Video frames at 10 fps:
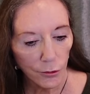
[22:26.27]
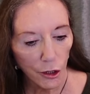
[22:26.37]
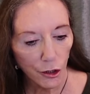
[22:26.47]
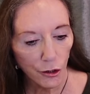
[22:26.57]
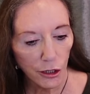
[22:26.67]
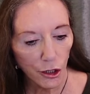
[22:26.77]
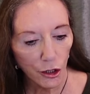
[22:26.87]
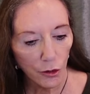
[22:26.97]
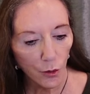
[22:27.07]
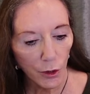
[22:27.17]
a
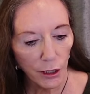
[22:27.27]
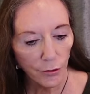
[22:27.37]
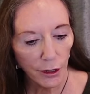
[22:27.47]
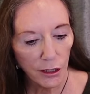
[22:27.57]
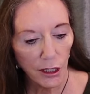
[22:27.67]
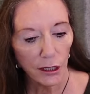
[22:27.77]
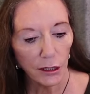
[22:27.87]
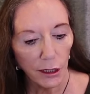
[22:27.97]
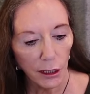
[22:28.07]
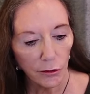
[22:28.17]
traditional weaving
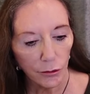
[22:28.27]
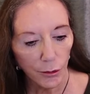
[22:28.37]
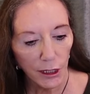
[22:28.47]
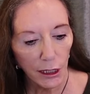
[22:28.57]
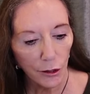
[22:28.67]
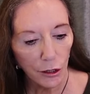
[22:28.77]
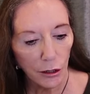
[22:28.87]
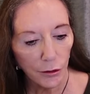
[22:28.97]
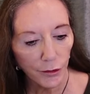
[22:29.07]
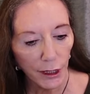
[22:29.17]
technique from the area
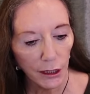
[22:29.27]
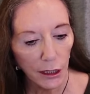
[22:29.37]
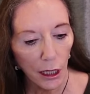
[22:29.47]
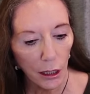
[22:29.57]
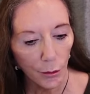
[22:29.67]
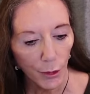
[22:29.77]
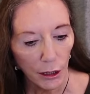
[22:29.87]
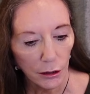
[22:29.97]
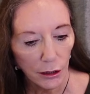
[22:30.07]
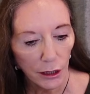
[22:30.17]
of Kanihama
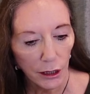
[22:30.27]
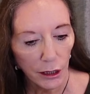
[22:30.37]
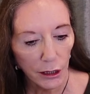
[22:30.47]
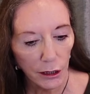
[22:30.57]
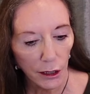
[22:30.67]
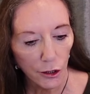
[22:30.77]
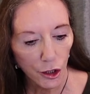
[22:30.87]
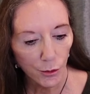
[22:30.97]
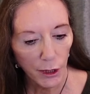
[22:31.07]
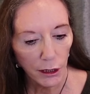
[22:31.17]
in
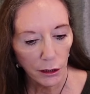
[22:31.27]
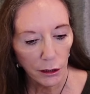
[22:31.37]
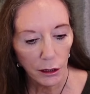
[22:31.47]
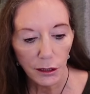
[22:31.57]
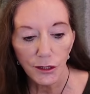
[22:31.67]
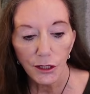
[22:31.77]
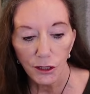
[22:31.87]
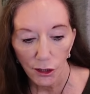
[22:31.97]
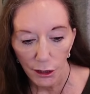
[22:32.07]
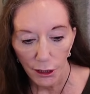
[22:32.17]
Kashmir, and it's a
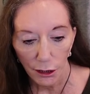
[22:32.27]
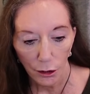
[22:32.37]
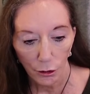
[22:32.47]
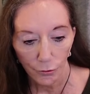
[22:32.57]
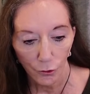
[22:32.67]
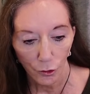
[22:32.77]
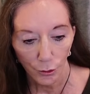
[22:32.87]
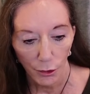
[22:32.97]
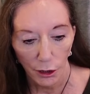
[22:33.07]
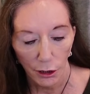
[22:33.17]
dying art form.